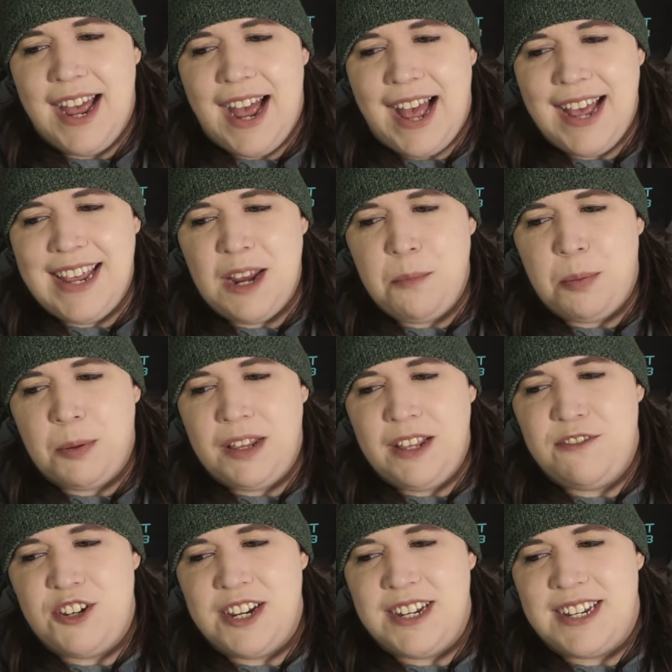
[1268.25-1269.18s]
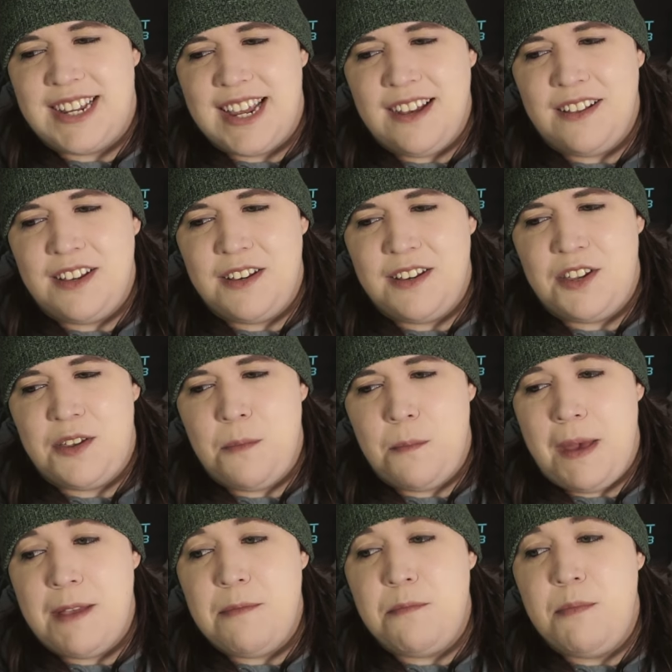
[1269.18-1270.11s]
I can't believe she'd kill and,
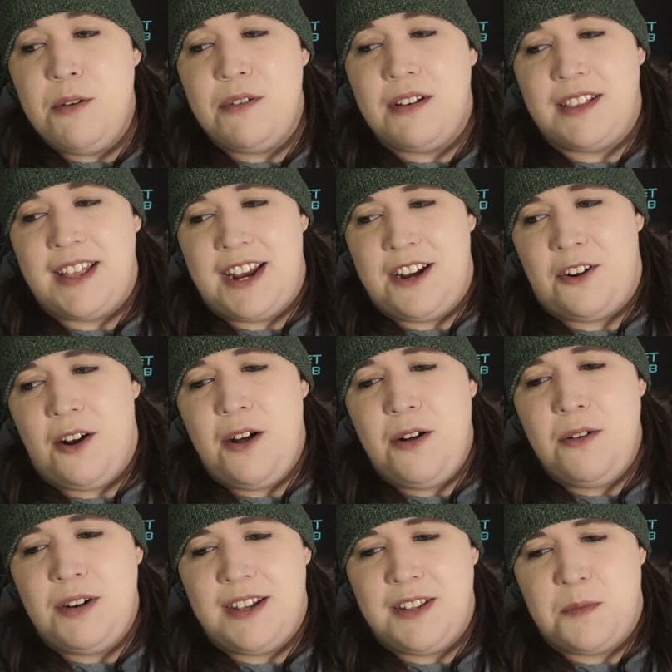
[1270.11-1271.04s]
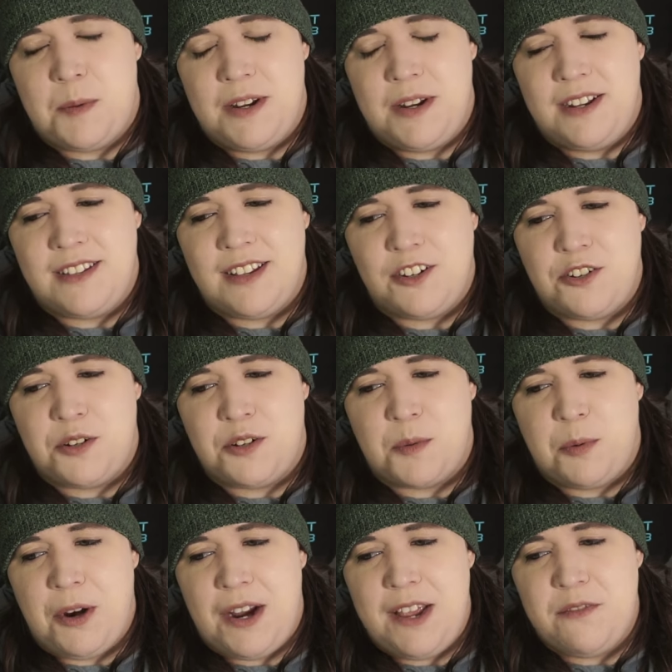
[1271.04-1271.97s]
and mutilate her own husband in such a
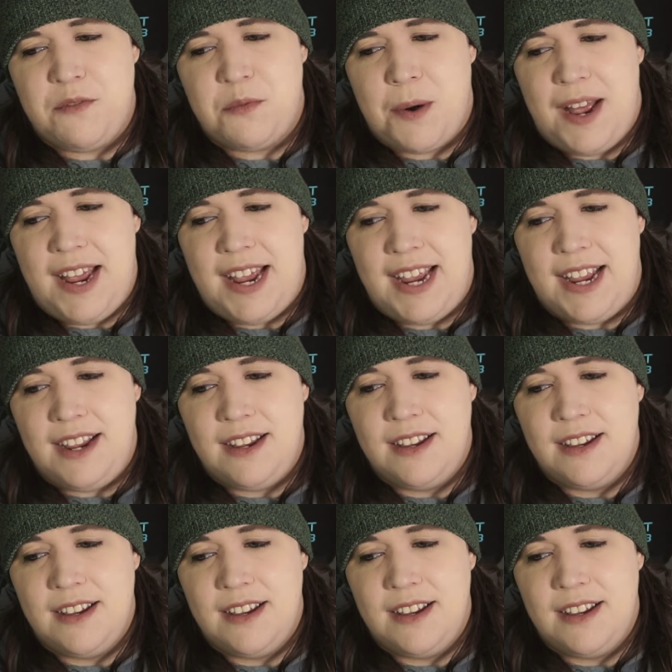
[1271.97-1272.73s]
depraved way."